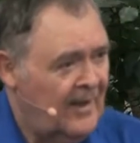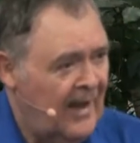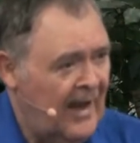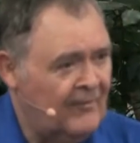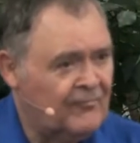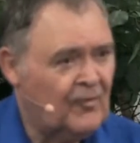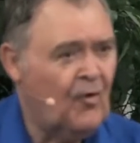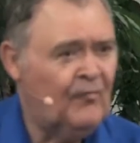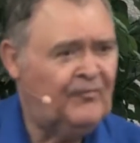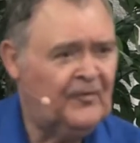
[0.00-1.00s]
And
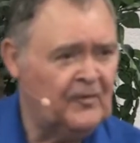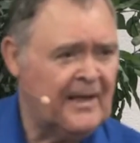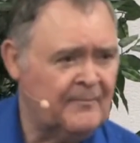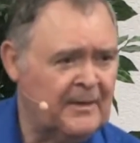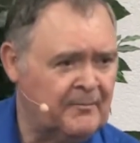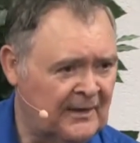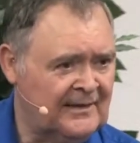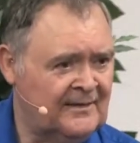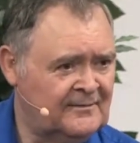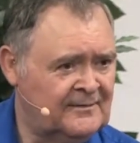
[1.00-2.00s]
throw food at me,
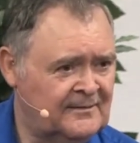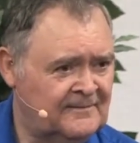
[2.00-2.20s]
please.